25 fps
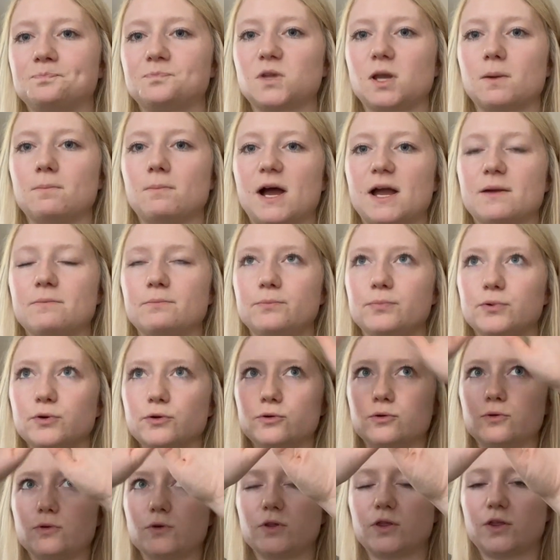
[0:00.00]
my
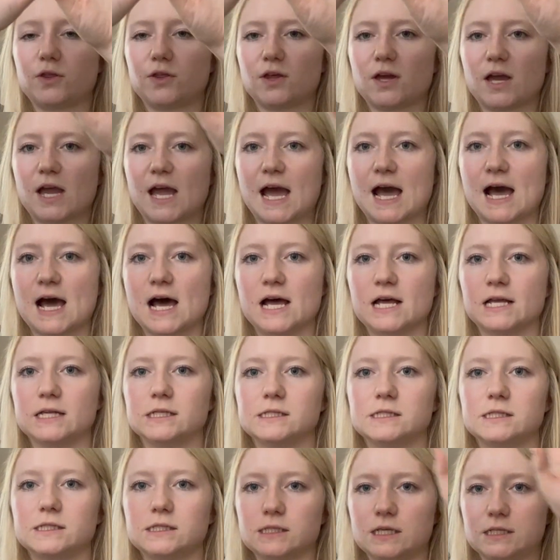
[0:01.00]
booth
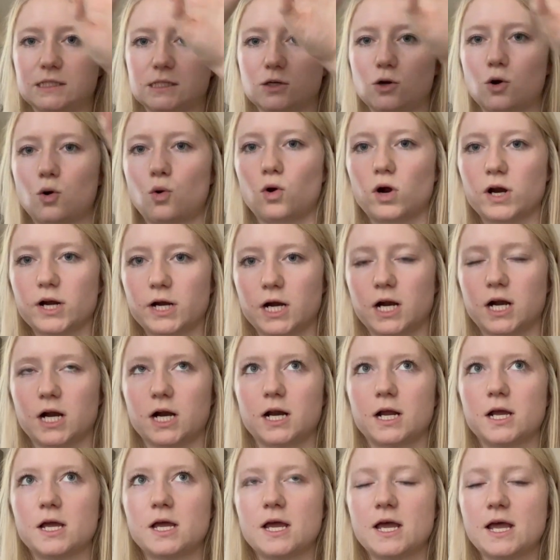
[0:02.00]
it's a
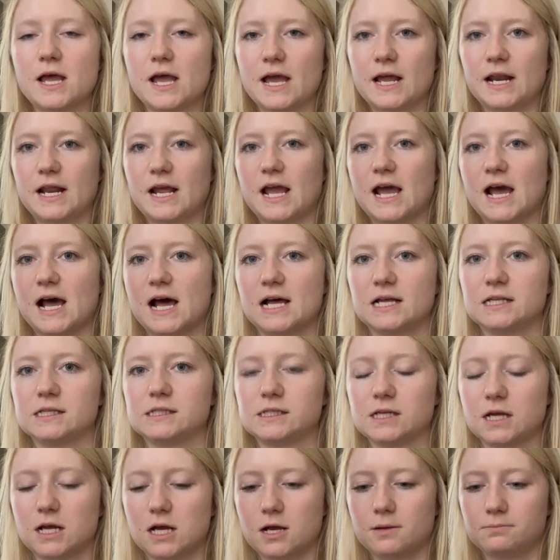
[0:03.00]
corner and it
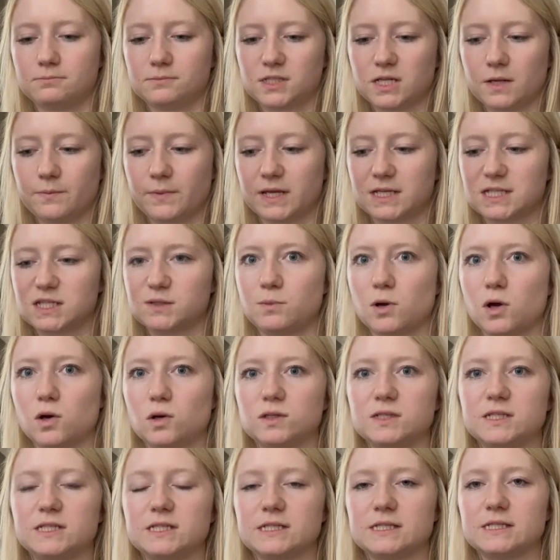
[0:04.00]
has some
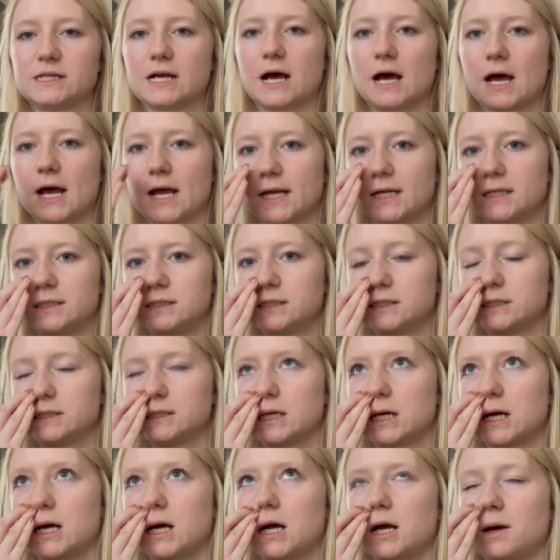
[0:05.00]
exposed sides,
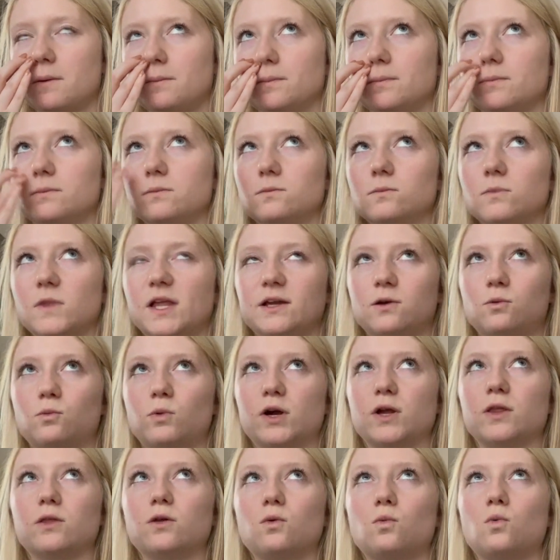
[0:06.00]
like
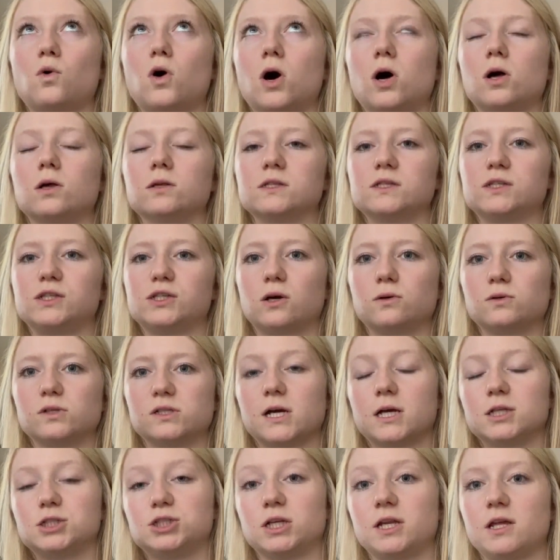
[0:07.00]
where the walls don't
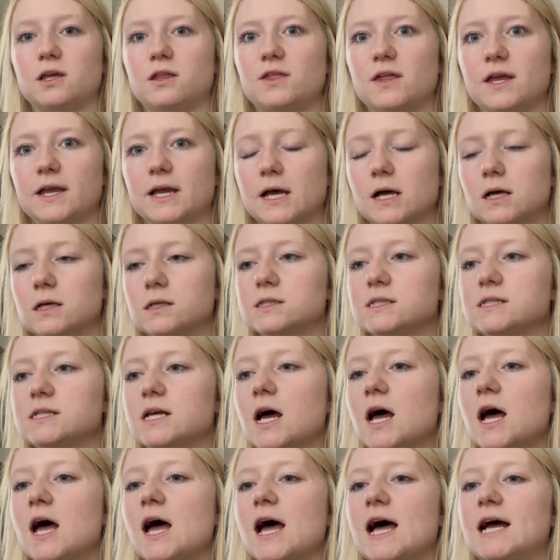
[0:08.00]
touch anything else.
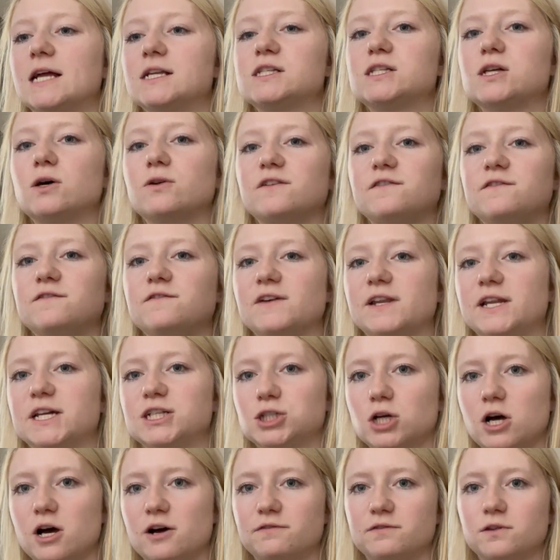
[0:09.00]
And so to finish
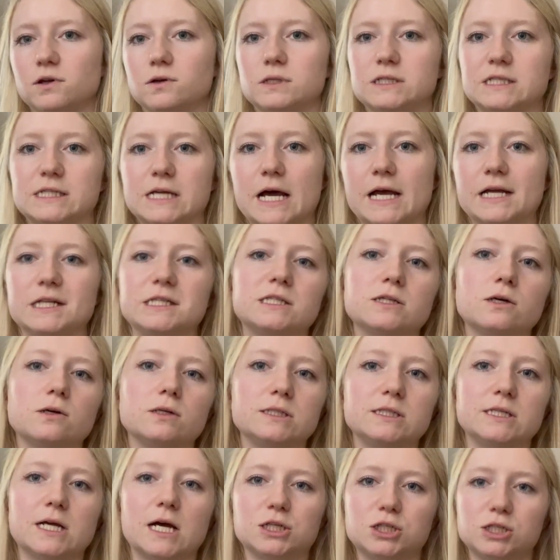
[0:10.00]
off those sides, so
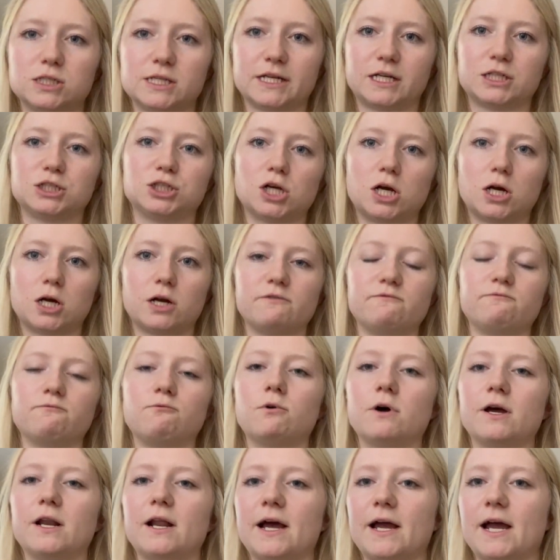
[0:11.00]
it's not just like a chunk of
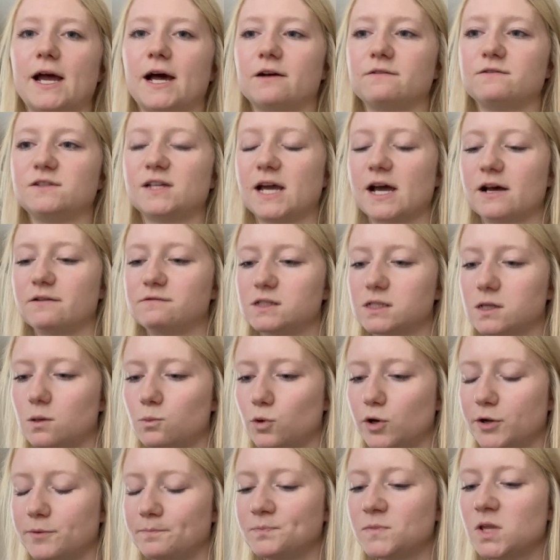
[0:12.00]
wood, I have to have
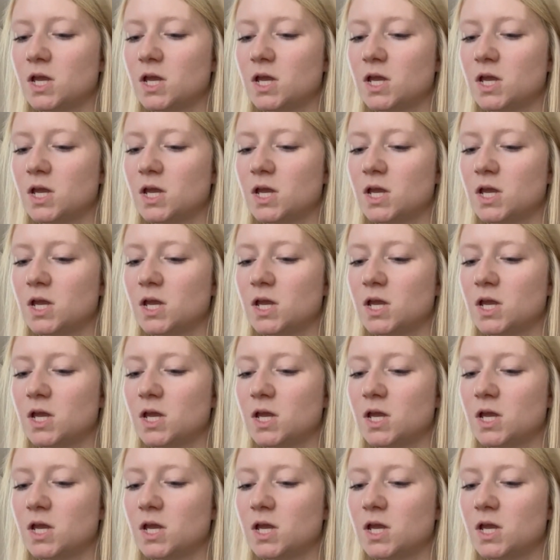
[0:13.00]
someone